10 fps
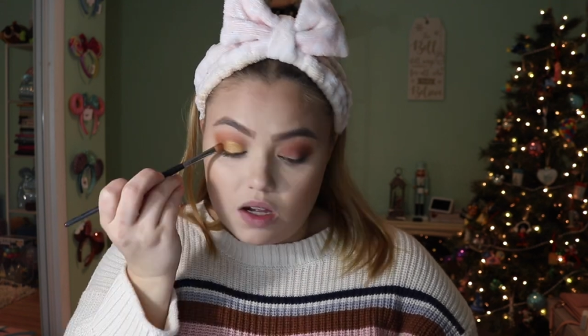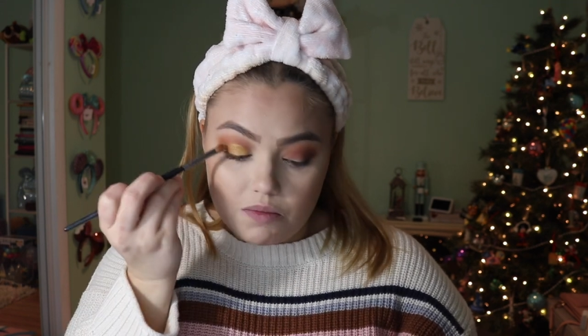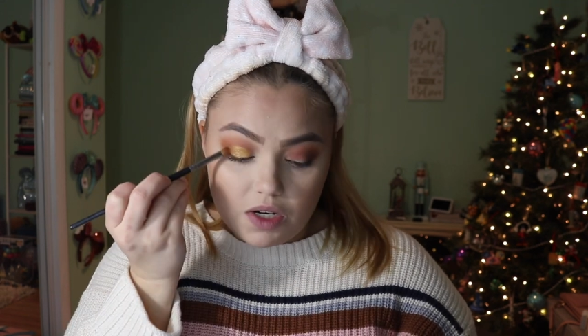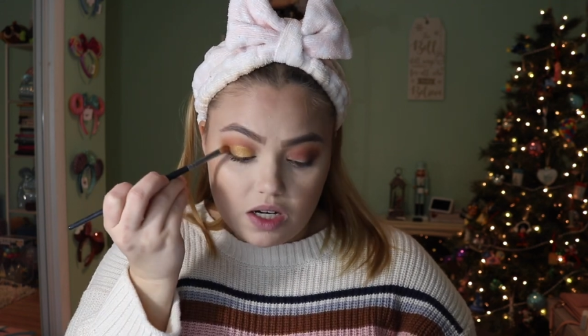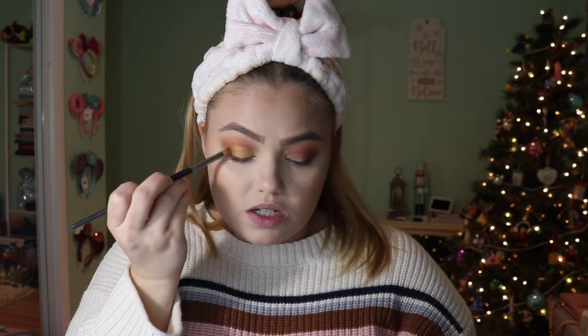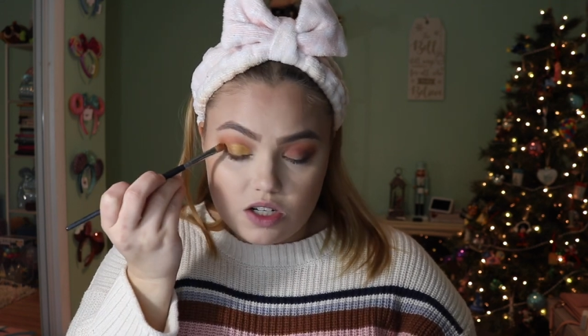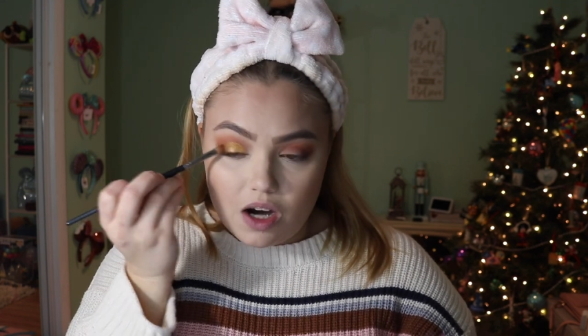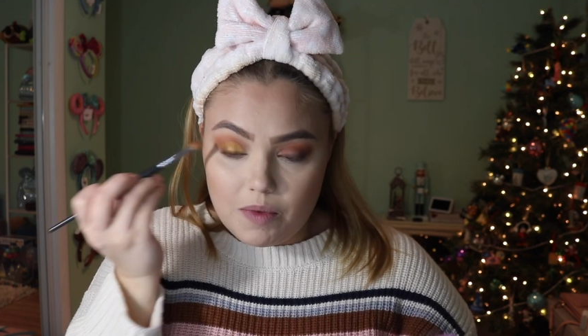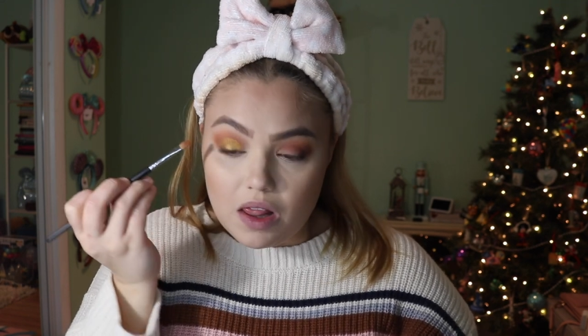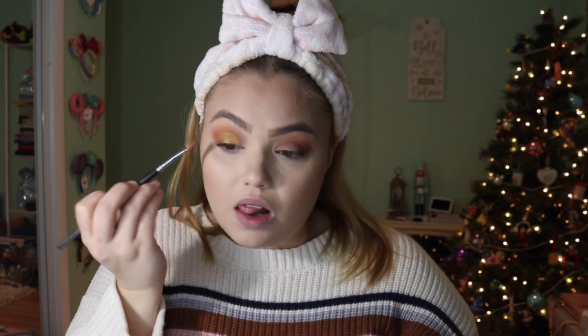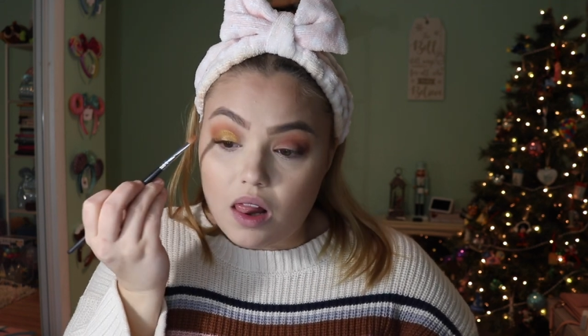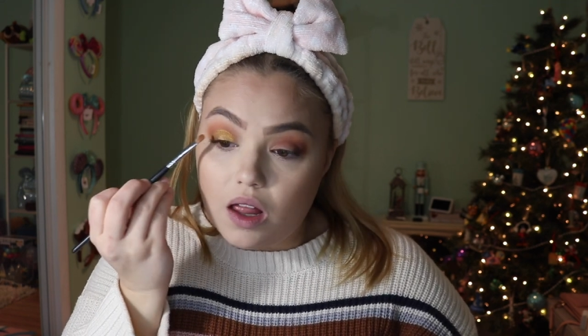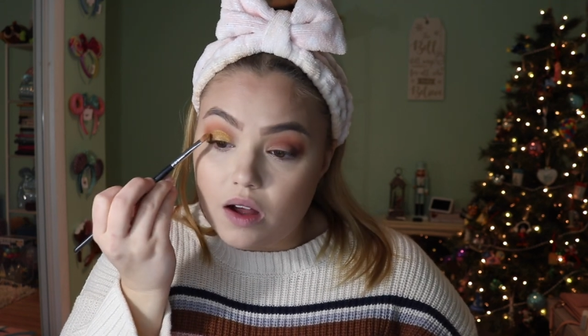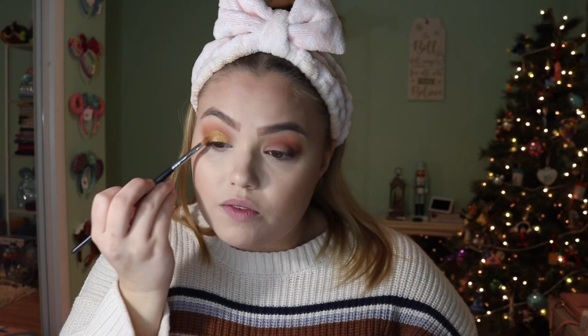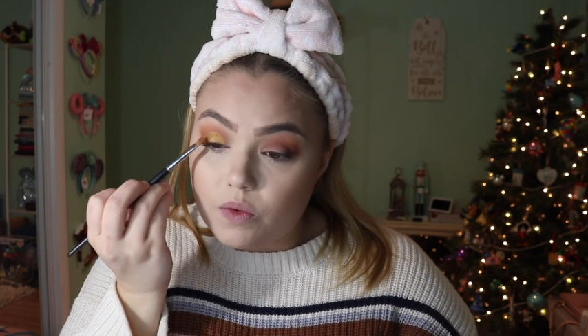I'm not sure I'm in
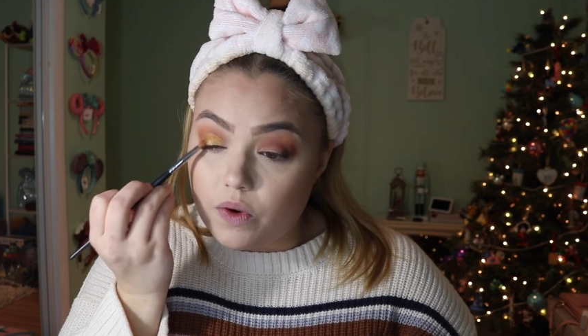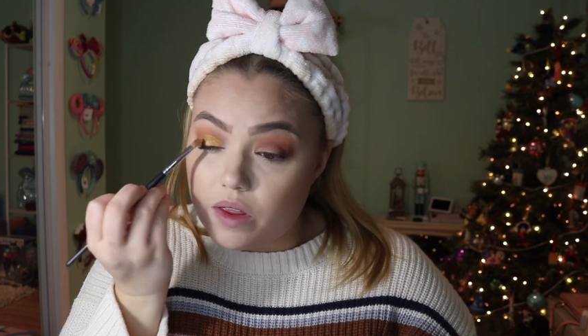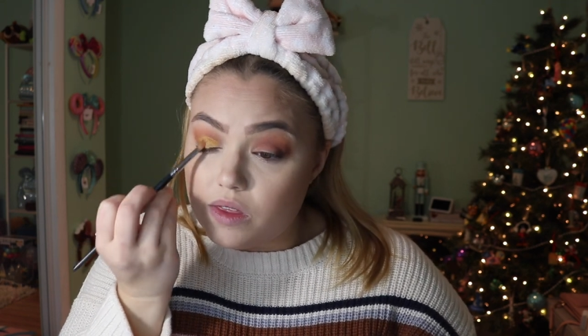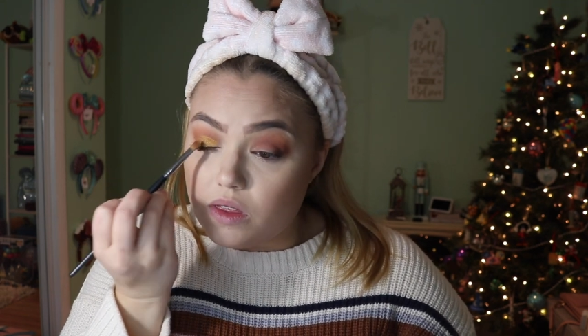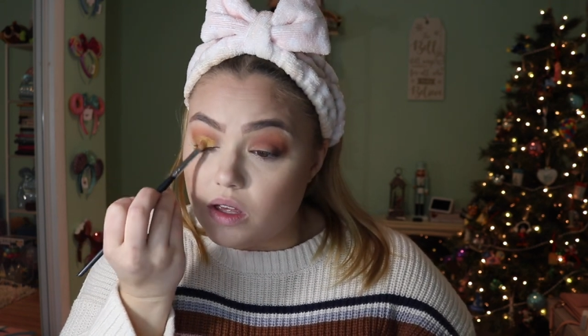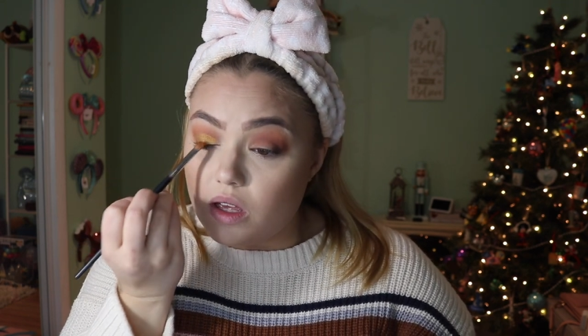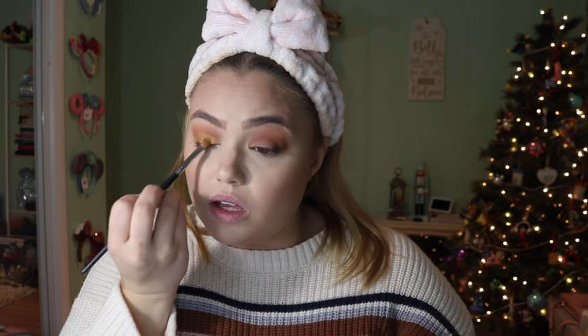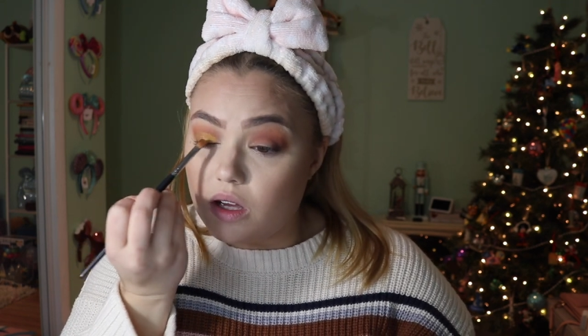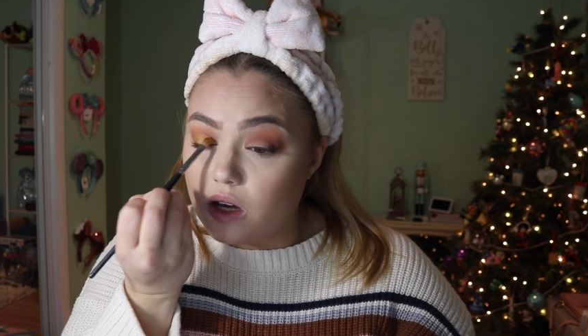love with the